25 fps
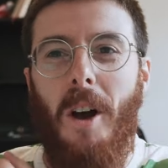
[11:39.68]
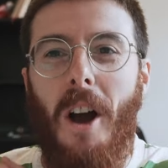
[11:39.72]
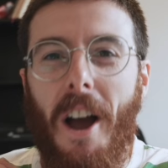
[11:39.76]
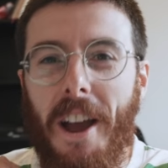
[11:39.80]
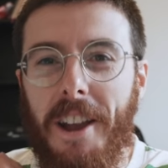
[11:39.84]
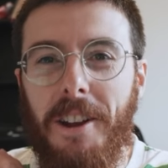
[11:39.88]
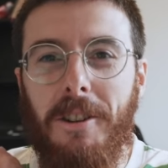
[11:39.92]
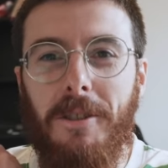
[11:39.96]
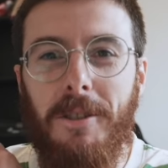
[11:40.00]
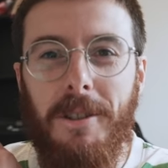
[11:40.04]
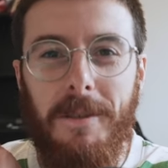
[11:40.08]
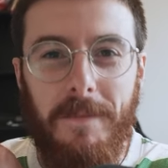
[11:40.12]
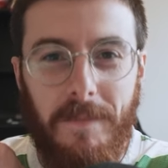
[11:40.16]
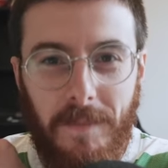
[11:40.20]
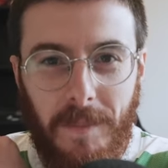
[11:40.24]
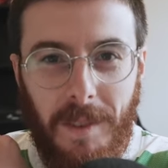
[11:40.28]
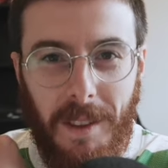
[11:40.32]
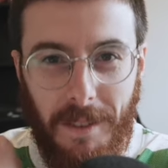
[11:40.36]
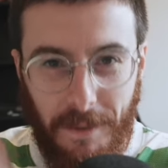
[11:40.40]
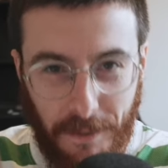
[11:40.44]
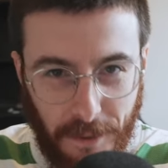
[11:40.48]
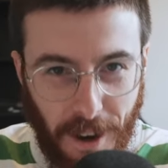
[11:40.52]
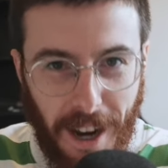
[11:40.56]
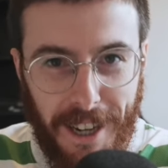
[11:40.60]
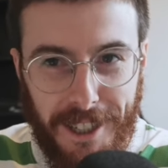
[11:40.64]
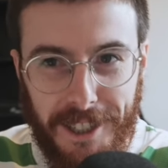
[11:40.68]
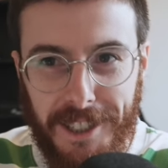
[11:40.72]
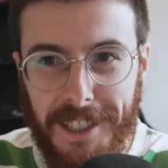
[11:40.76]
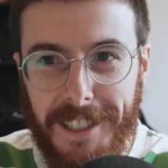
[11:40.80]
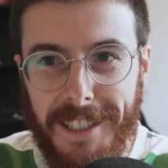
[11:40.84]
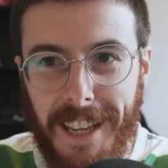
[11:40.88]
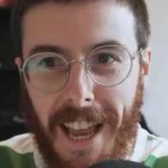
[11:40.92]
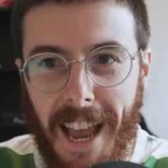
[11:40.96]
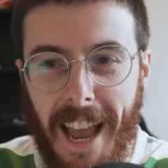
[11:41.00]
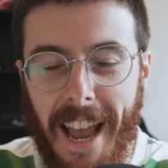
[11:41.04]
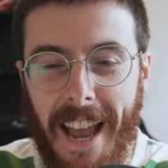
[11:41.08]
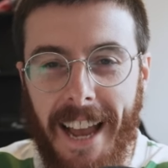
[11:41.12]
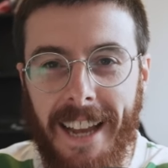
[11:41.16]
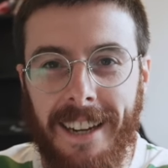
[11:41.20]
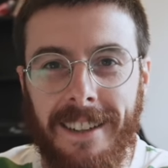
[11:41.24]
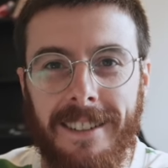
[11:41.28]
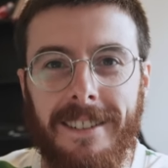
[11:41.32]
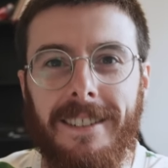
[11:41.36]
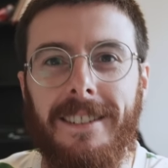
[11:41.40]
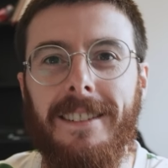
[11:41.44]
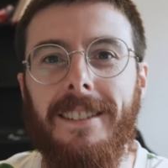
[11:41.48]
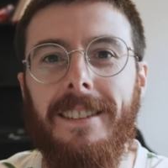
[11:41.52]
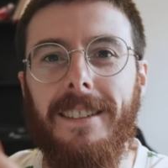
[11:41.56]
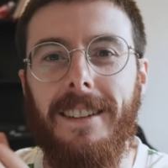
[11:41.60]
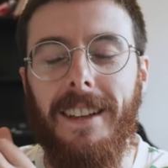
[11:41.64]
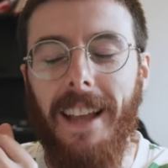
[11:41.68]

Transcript: Ogura fractures his hand.